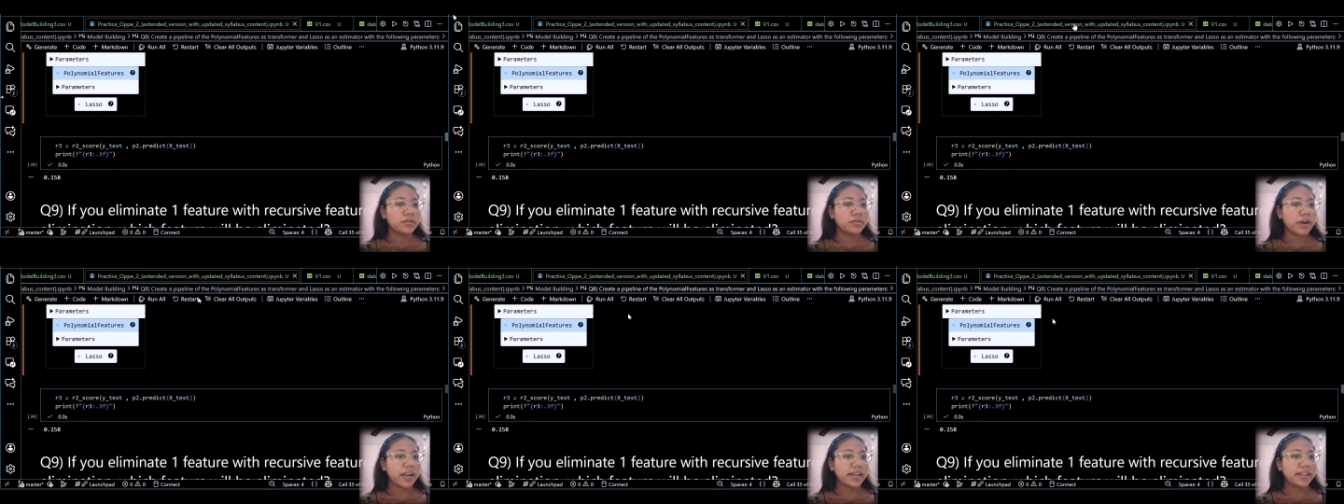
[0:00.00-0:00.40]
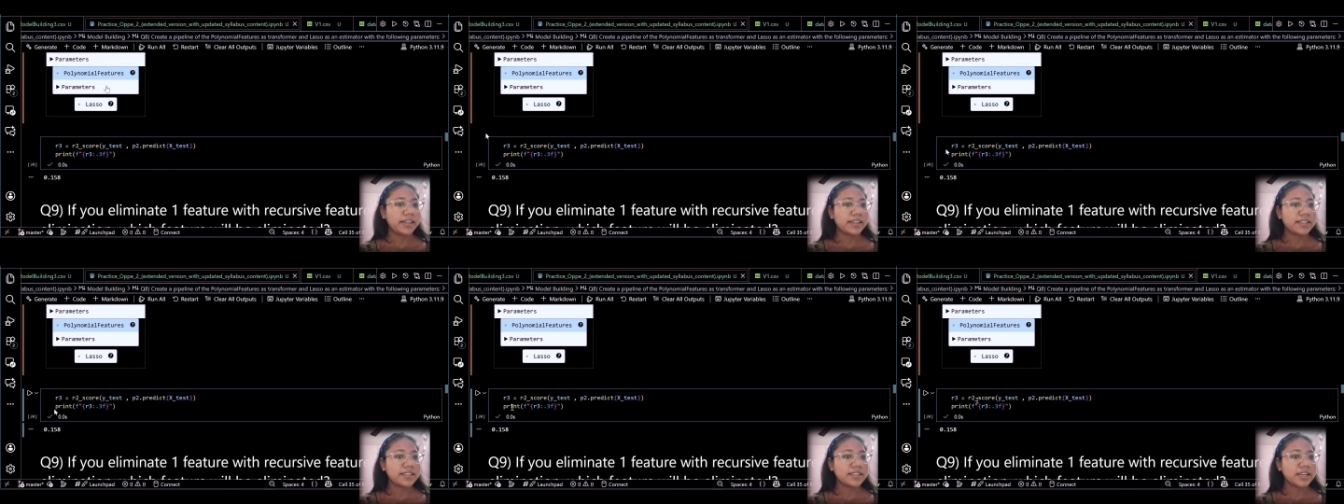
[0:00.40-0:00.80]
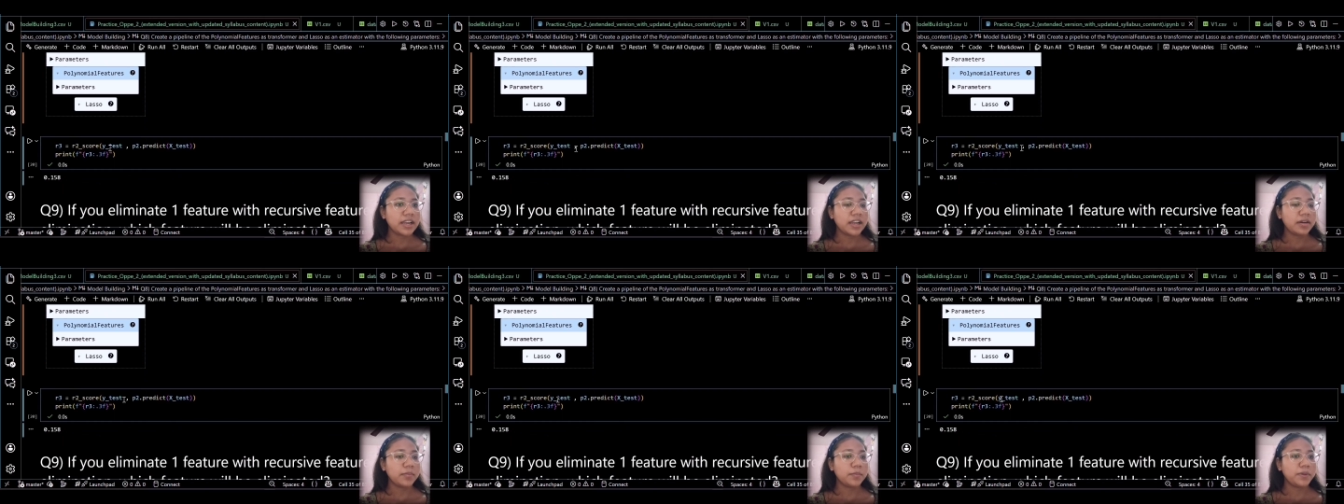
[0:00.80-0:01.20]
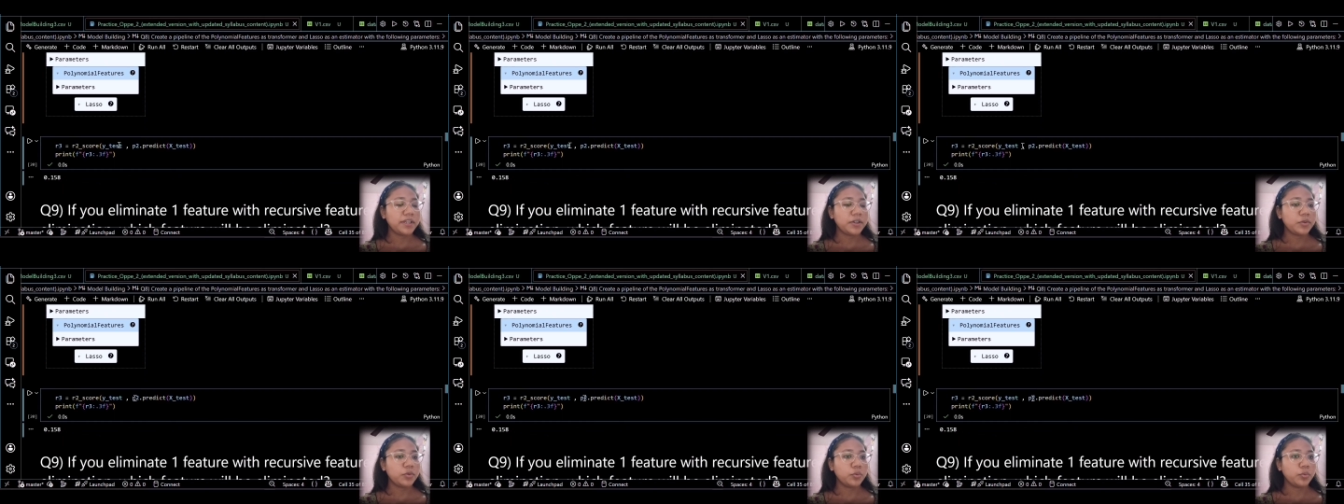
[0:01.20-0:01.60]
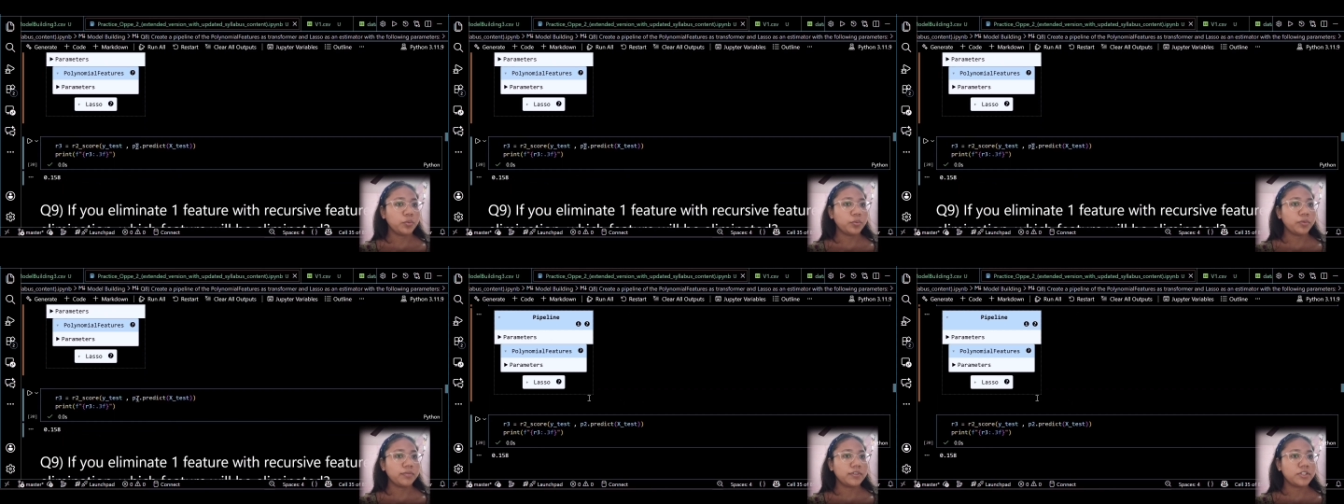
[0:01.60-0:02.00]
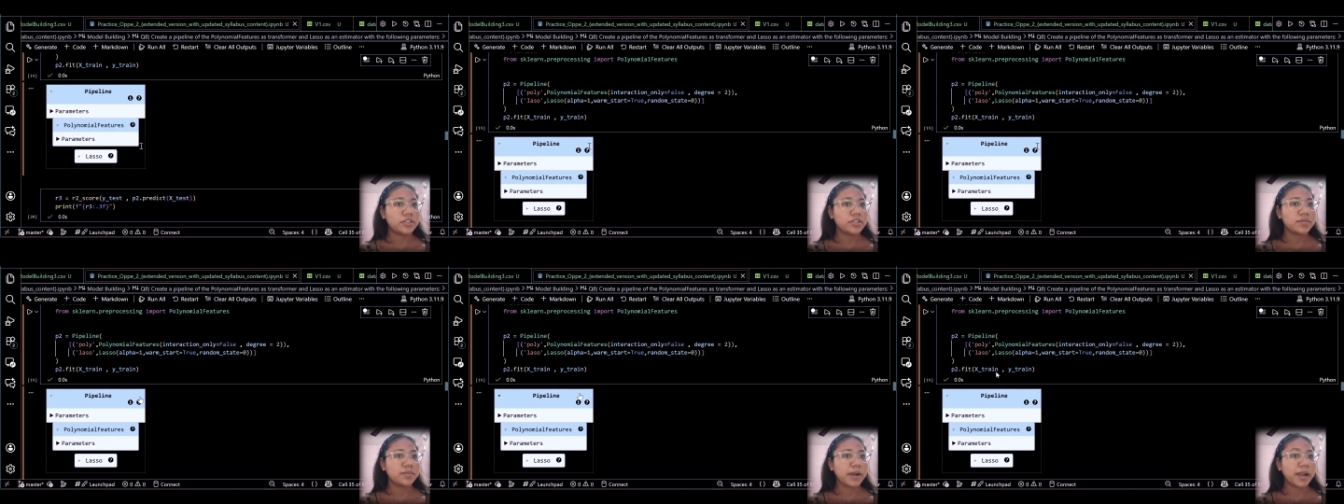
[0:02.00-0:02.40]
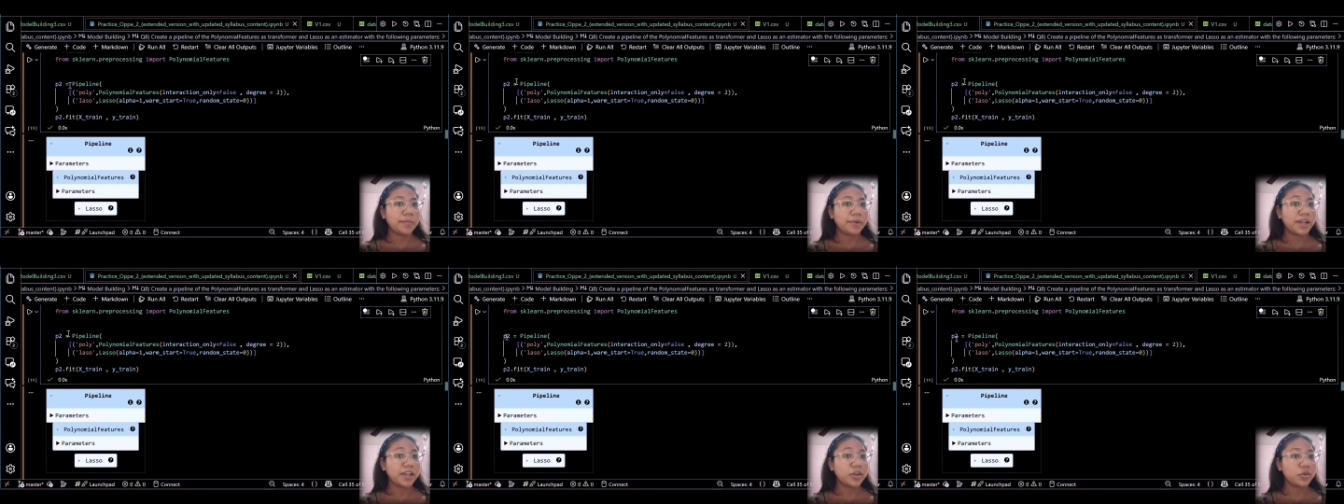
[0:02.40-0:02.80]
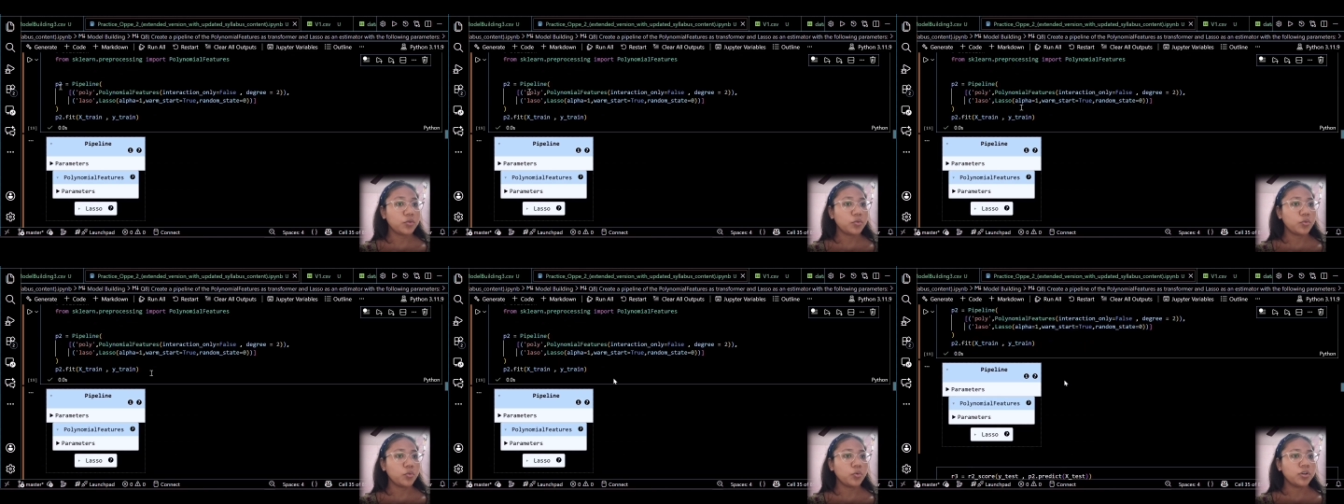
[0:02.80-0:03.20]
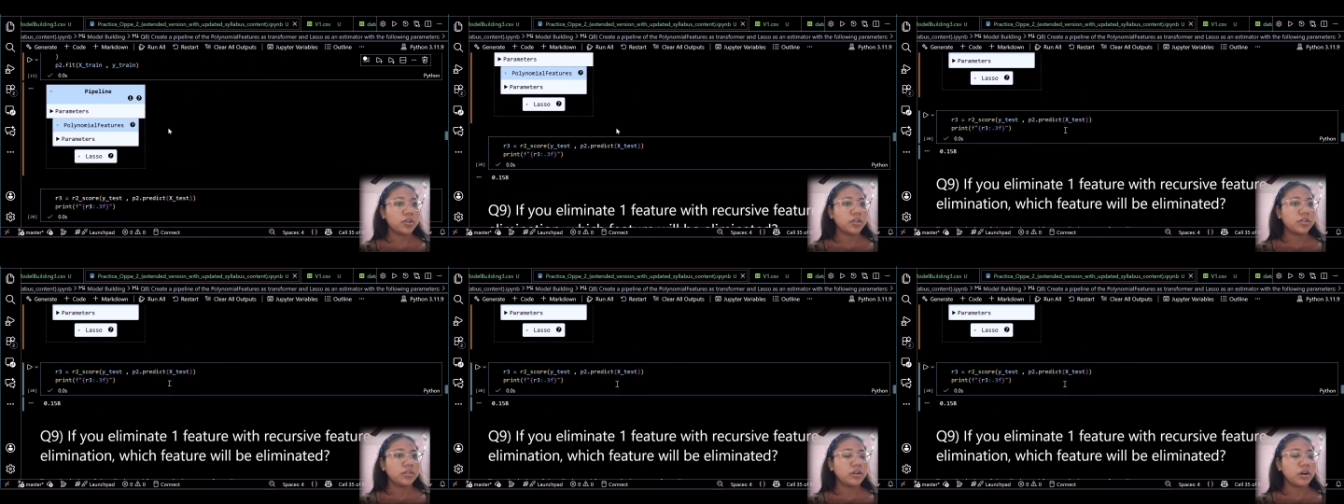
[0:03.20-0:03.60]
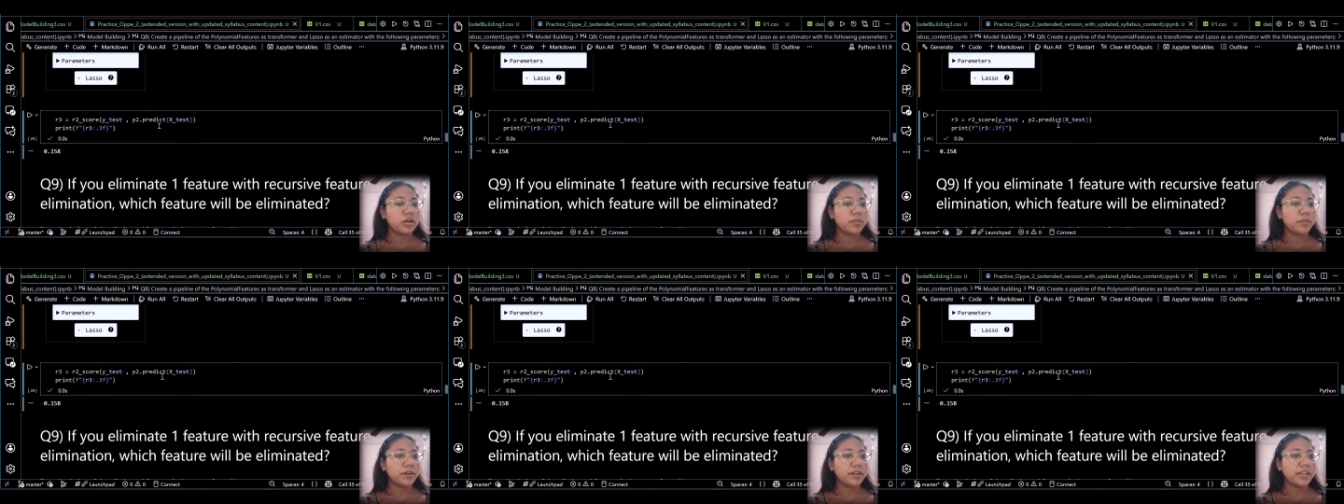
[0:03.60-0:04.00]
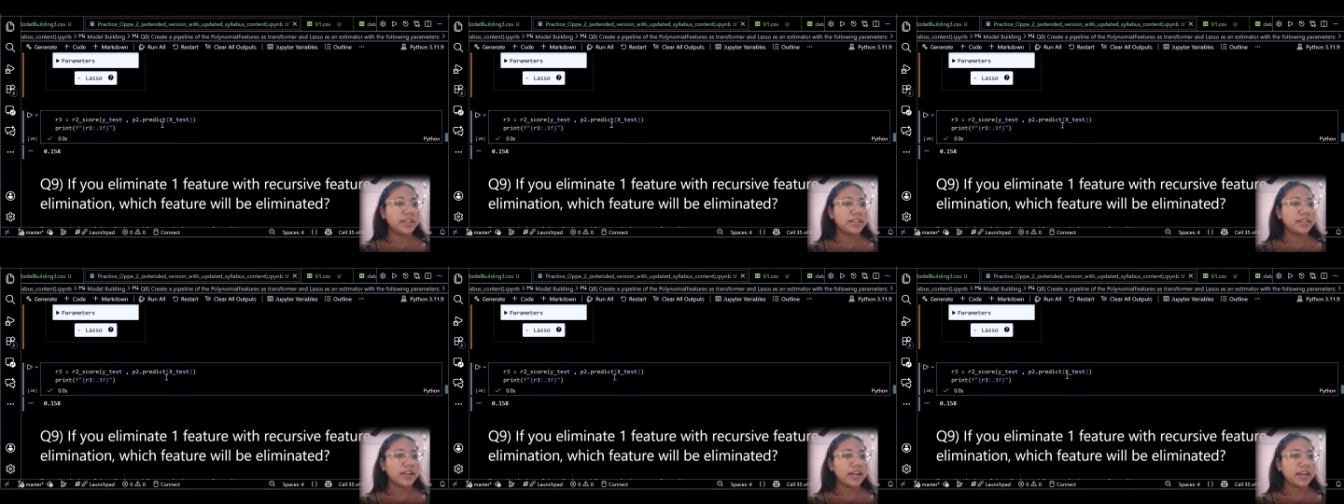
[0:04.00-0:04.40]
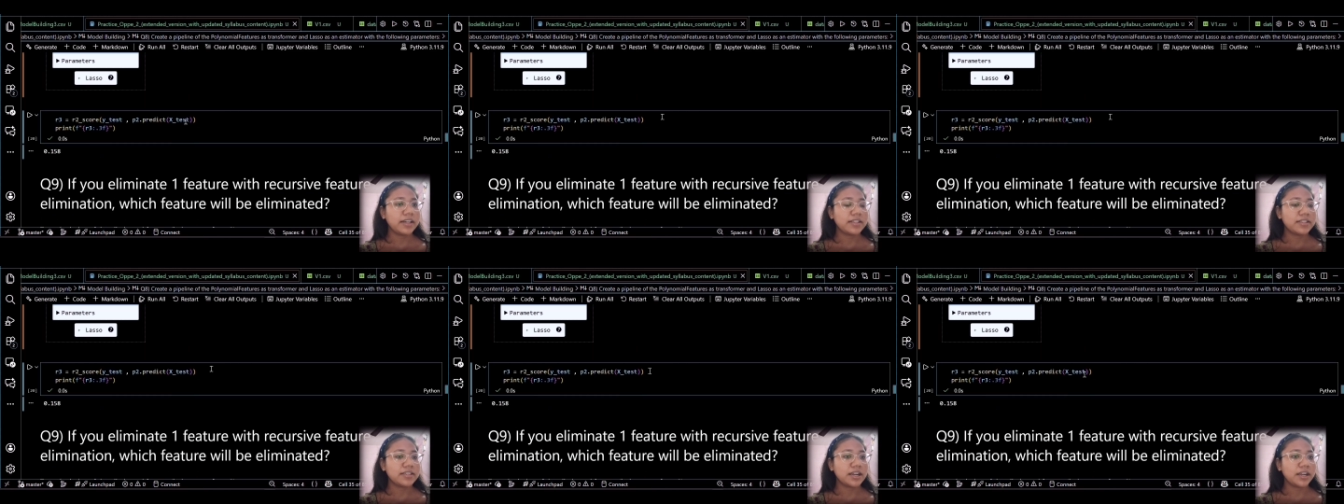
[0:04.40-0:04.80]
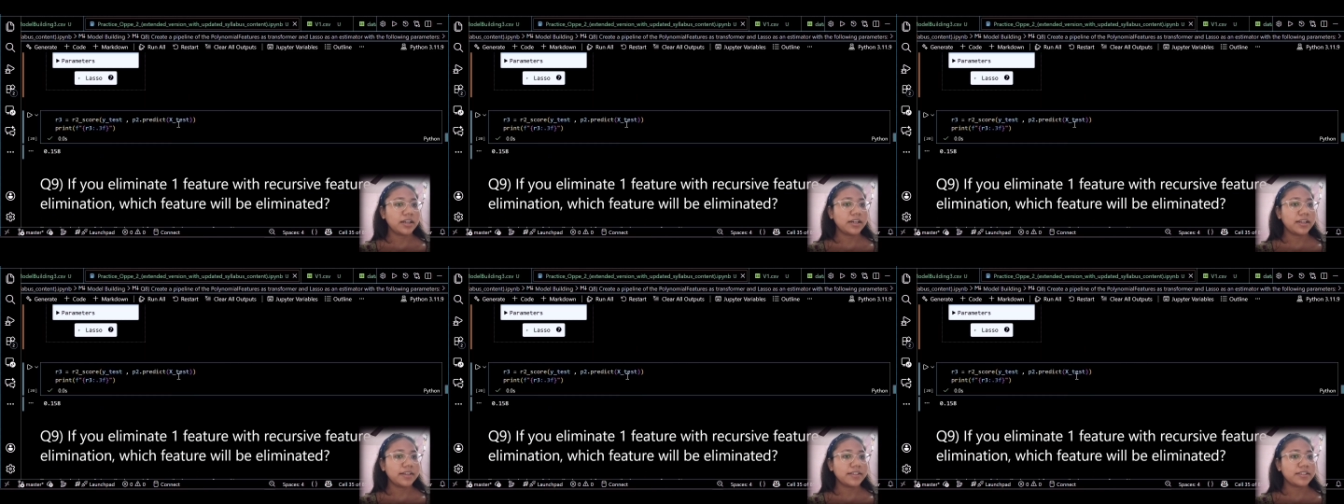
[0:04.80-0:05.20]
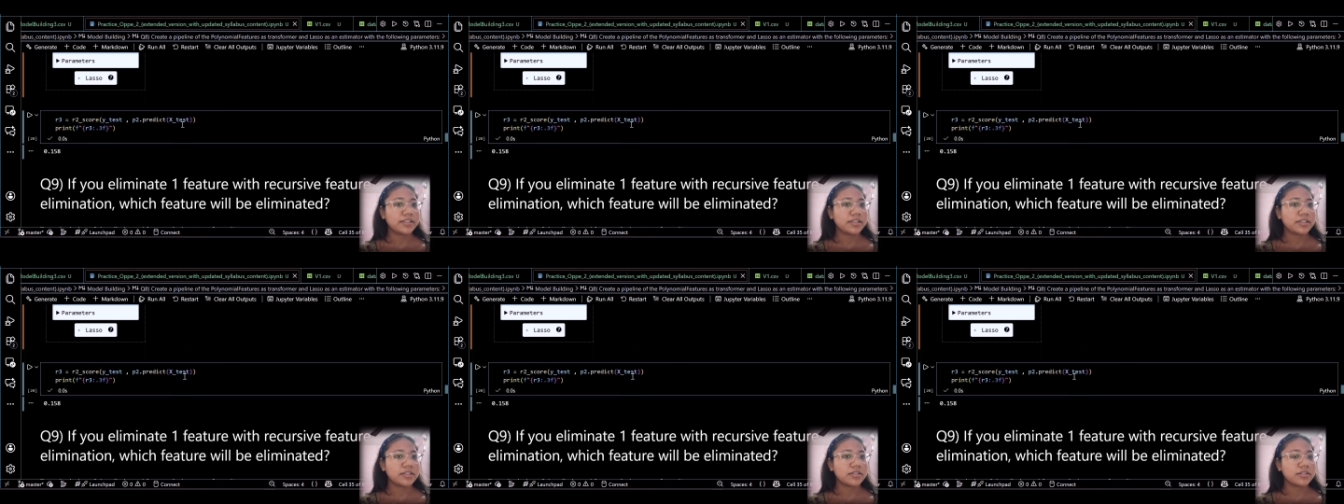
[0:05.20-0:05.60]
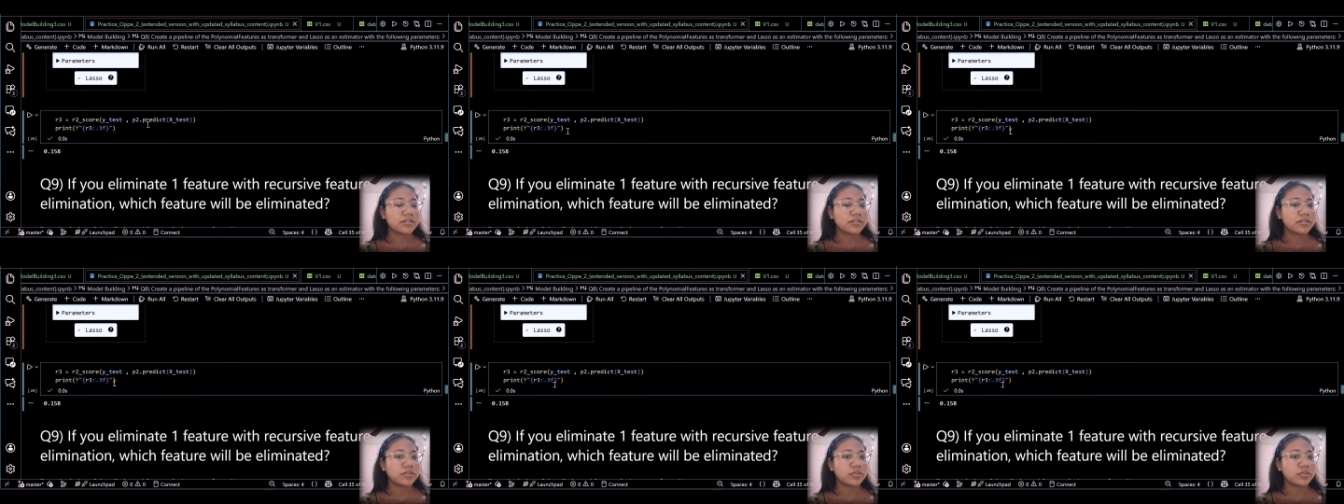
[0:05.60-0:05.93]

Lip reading: Y test, and P2, which is pipeline 2 dot predict, and inside the text test.